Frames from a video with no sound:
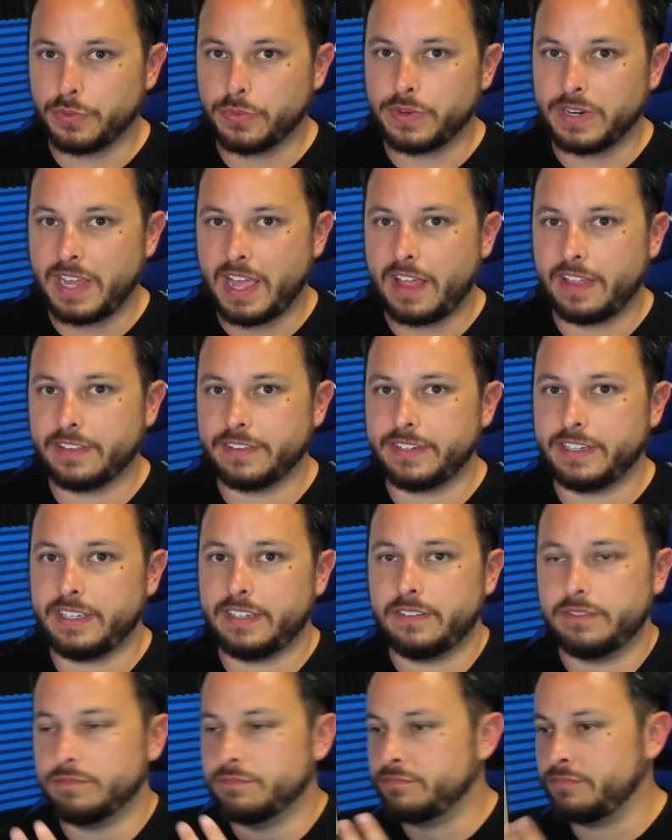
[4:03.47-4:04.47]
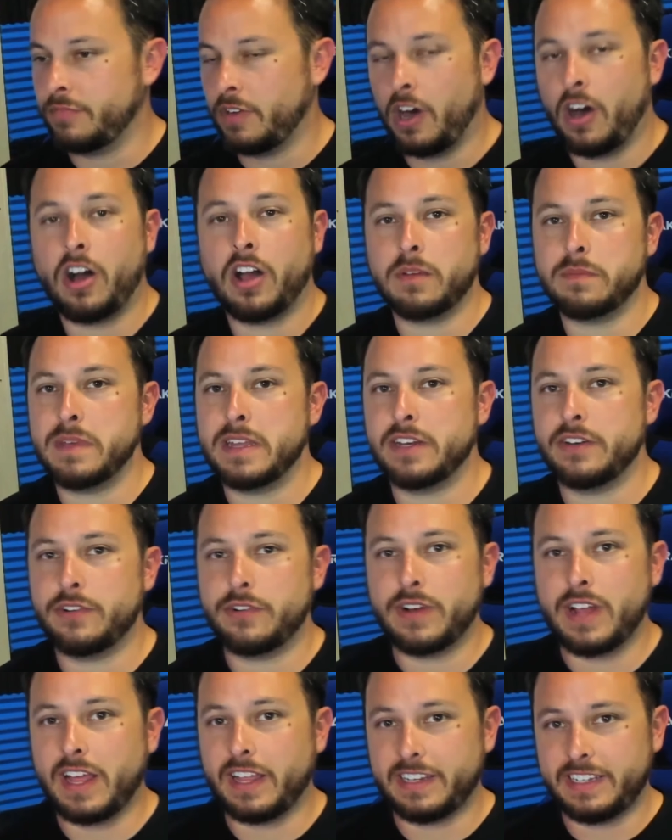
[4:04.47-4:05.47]
reality, augmented
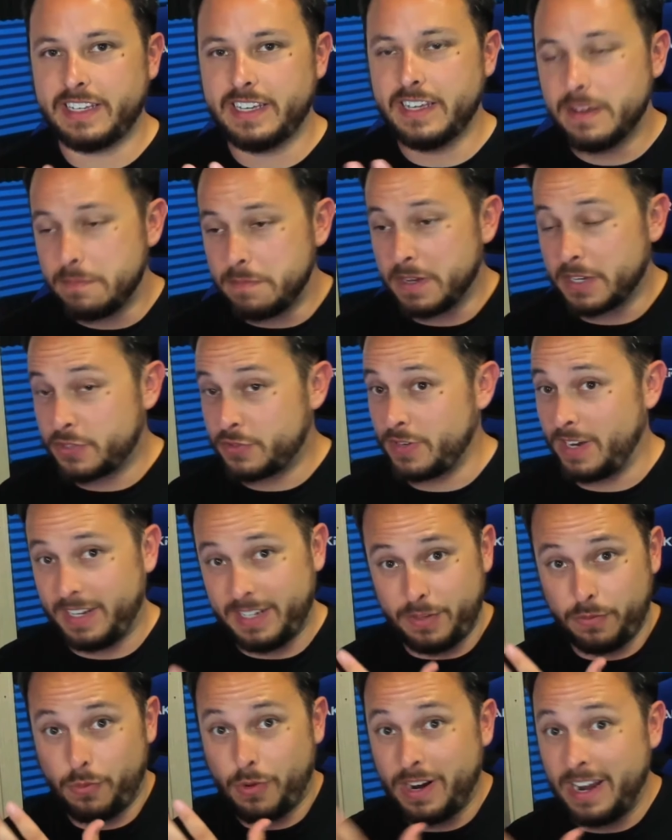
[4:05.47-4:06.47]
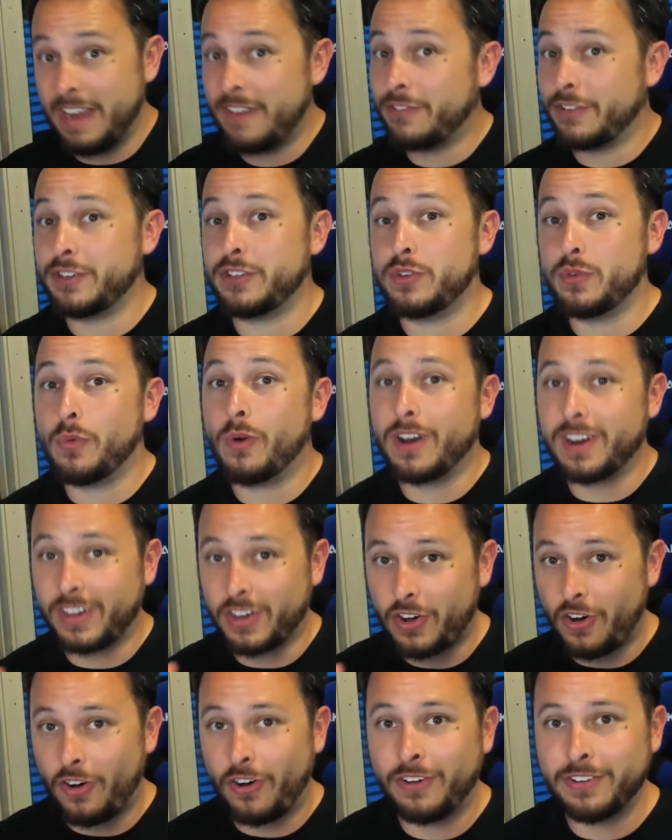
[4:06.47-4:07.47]
reality, mixed reality, whatever you want
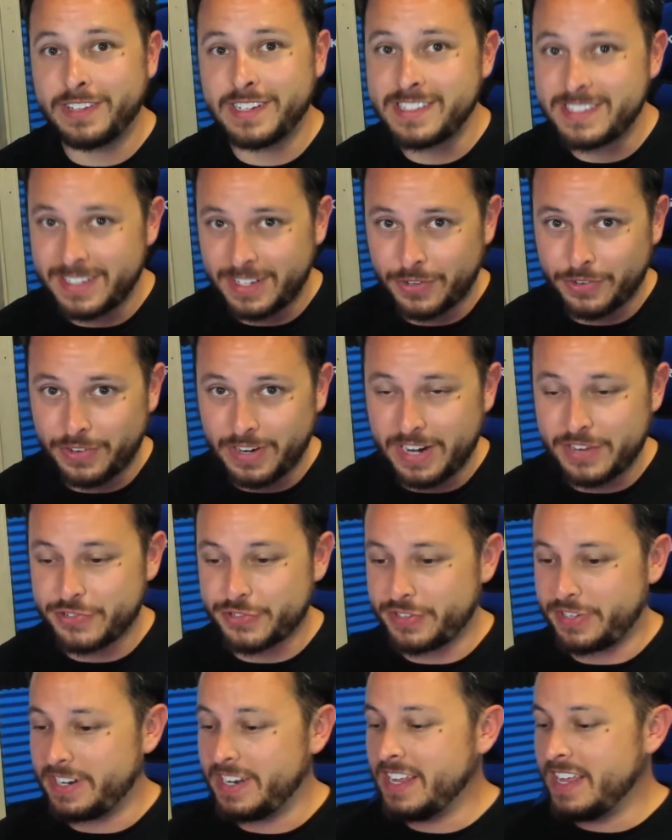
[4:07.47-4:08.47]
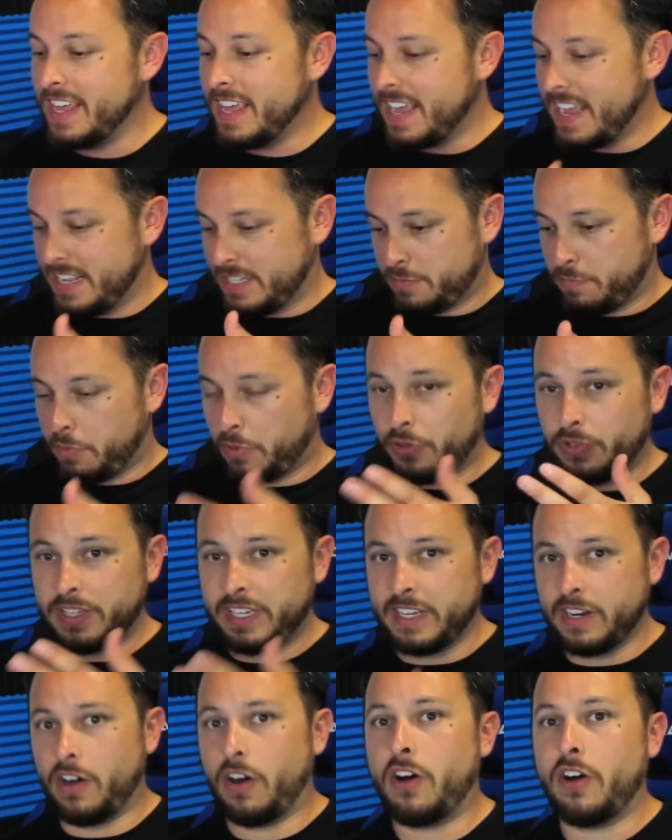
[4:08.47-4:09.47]
to call this iteration. It's pulling
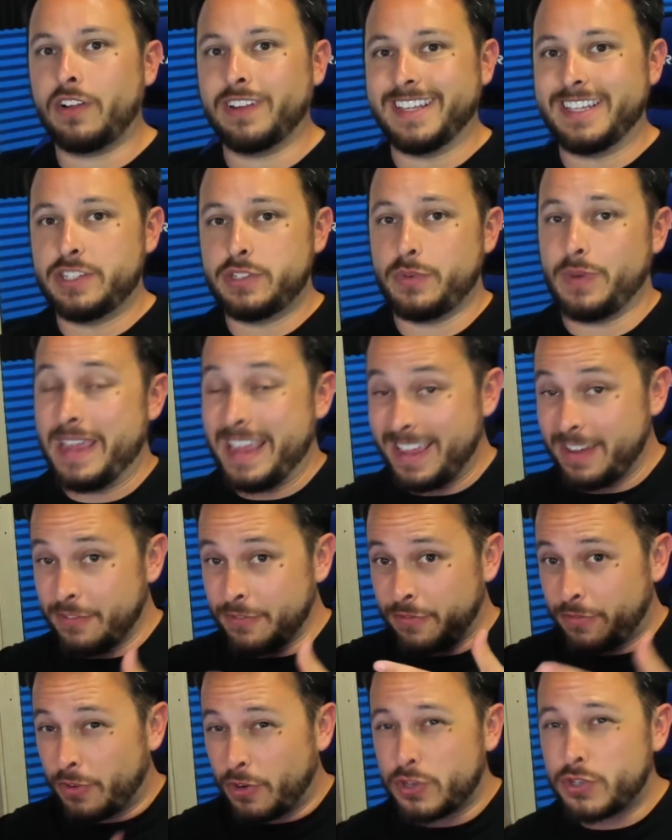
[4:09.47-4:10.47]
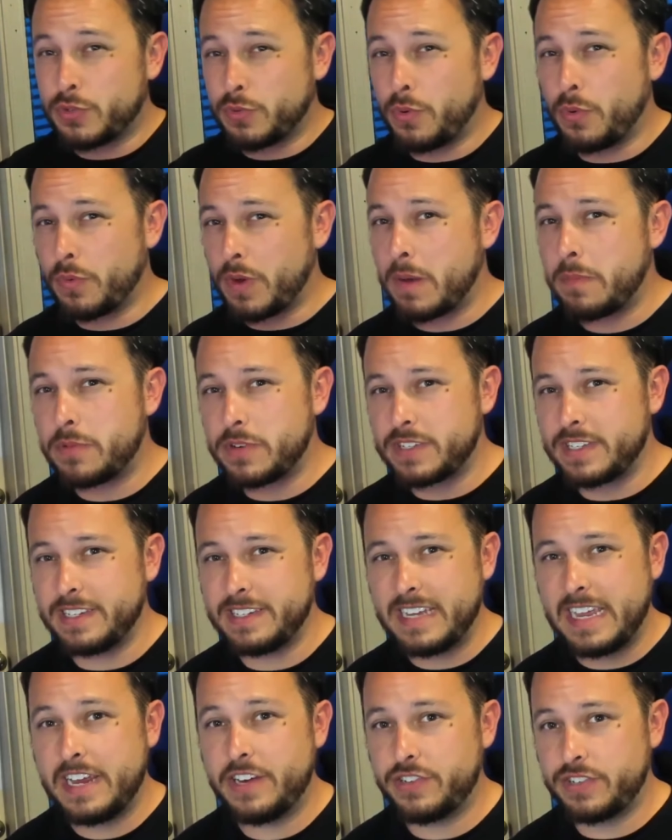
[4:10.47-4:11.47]
it all into a virtual
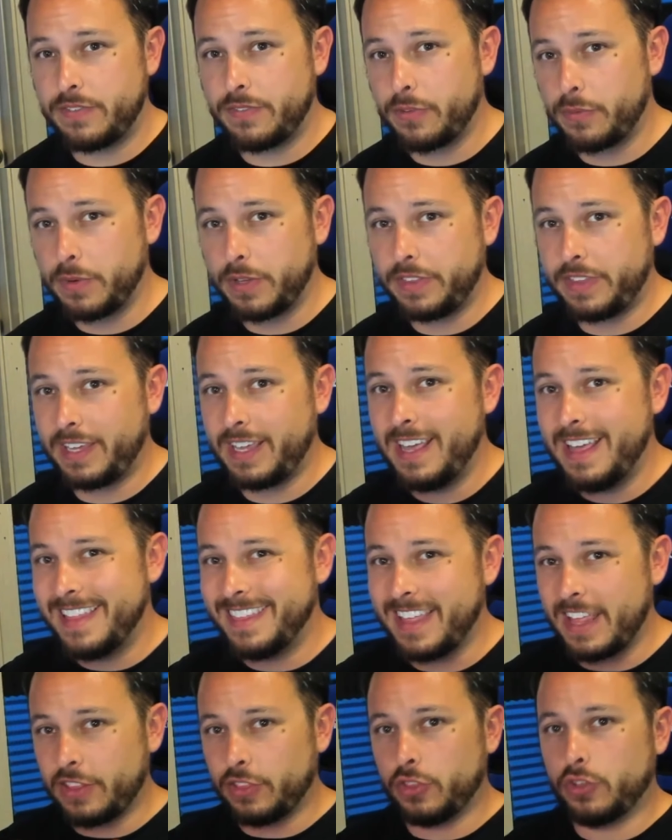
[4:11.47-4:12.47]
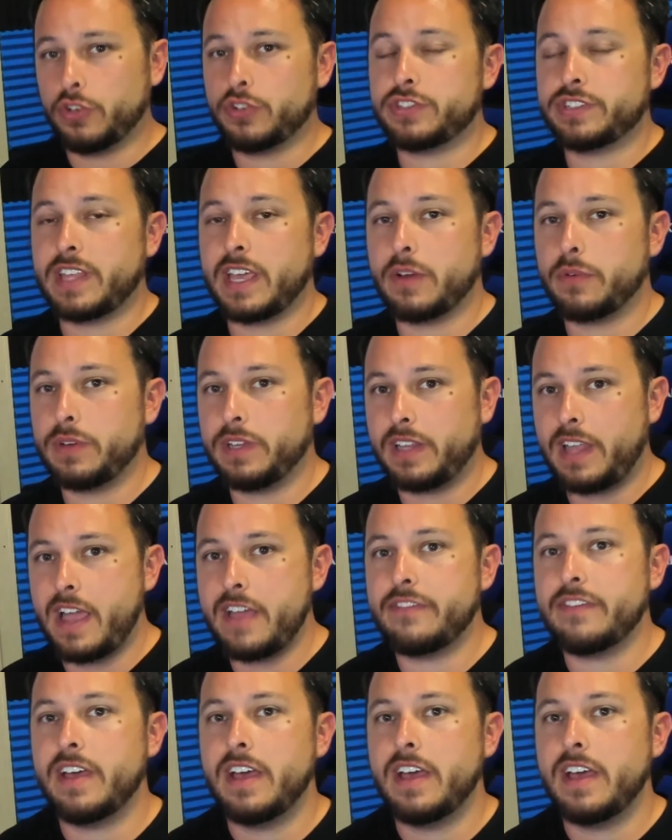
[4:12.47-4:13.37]
representation of the real thing that looks like real life.